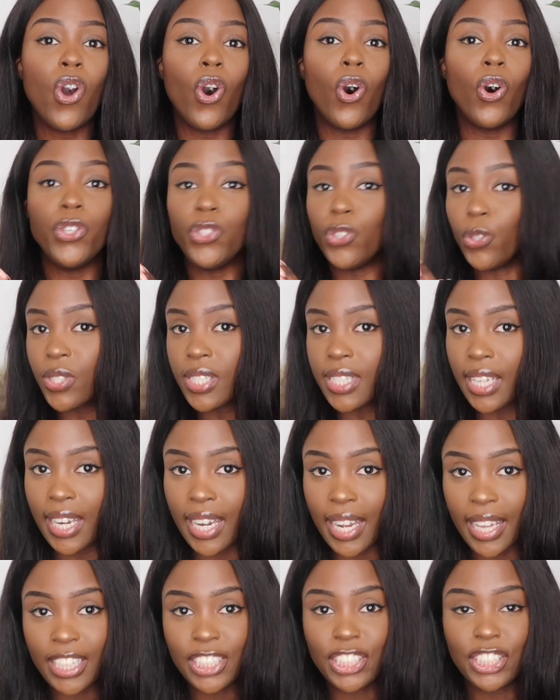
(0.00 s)
on your
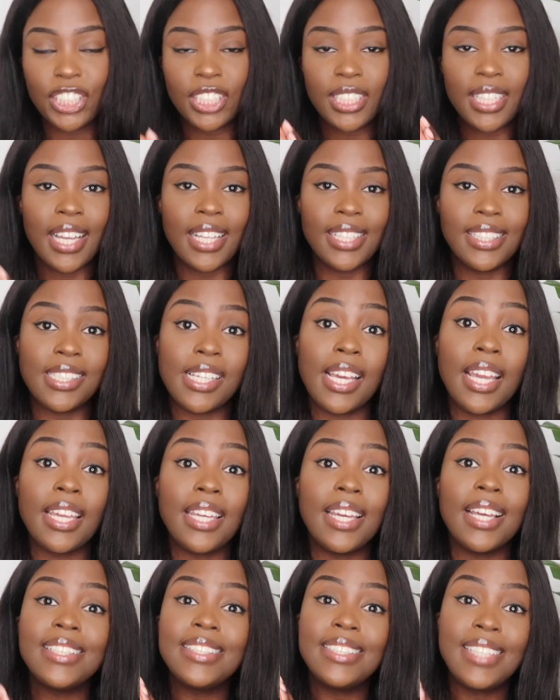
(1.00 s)
selection
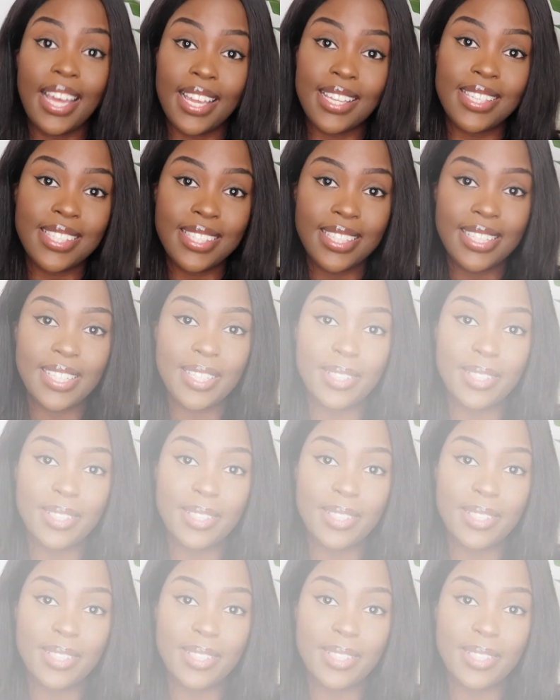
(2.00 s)
day test.